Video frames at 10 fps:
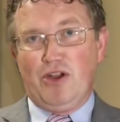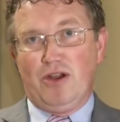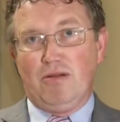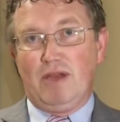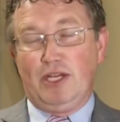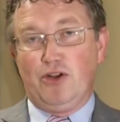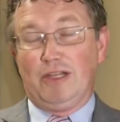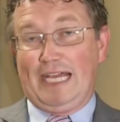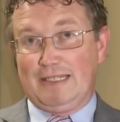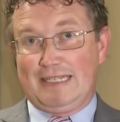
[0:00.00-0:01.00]
you're in your
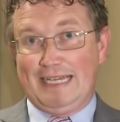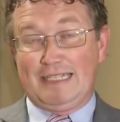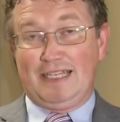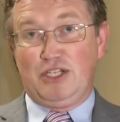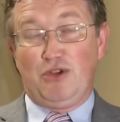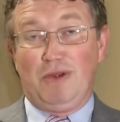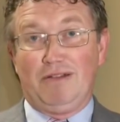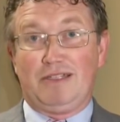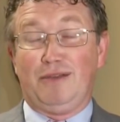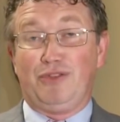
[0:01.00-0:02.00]
late 60s, you're
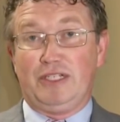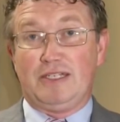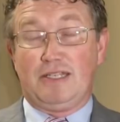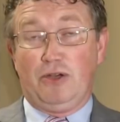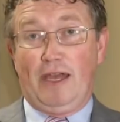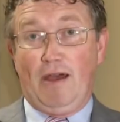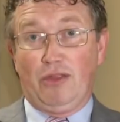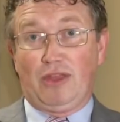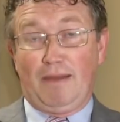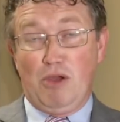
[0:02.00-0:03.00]
relatively still
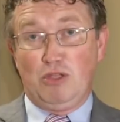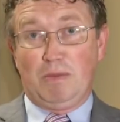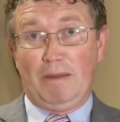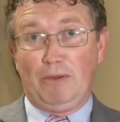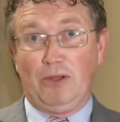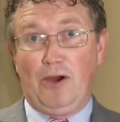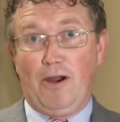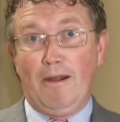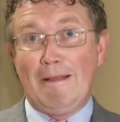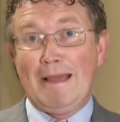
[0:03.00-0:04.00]
healthy. Most people
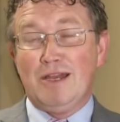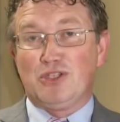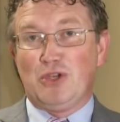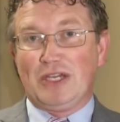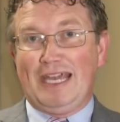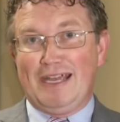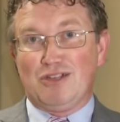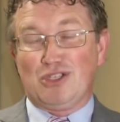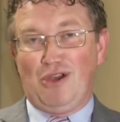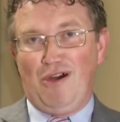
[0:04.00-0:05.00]
are. So you can't
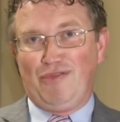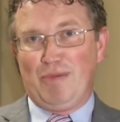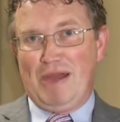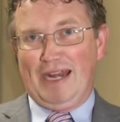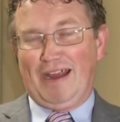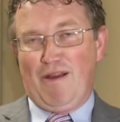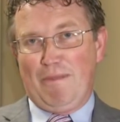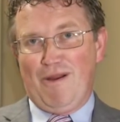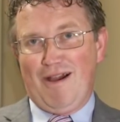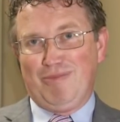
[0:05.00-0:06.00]
solve the Medicare
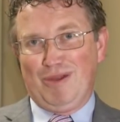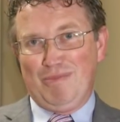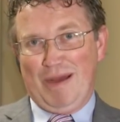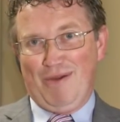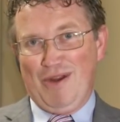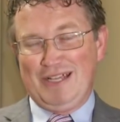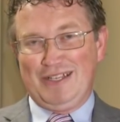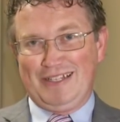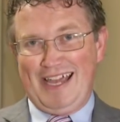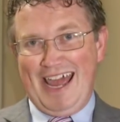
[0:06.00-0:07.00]
problem by
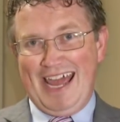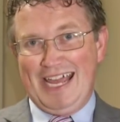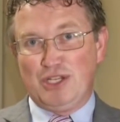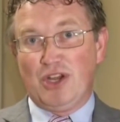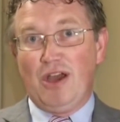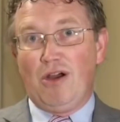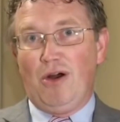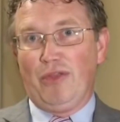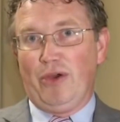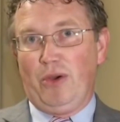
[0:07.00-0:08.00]
raising the age,
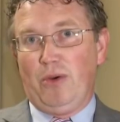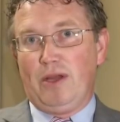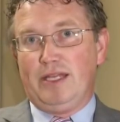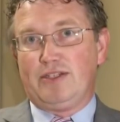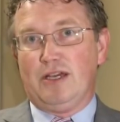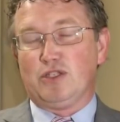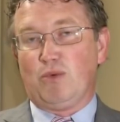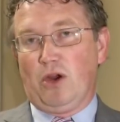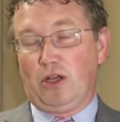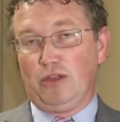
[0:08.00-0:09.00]
although it does
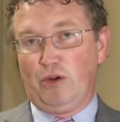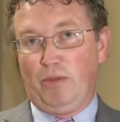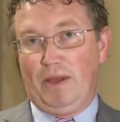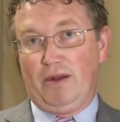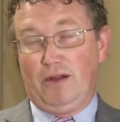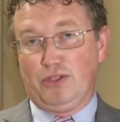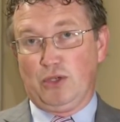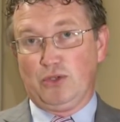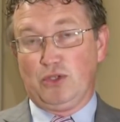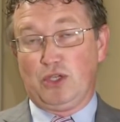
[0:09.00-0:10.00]
work a little bit on
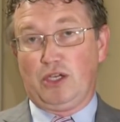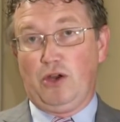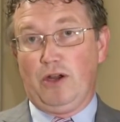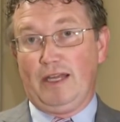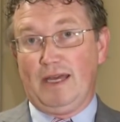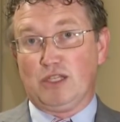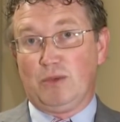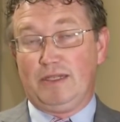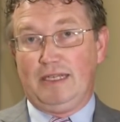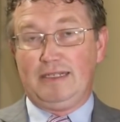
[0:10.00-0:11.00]
Social Security. That's what they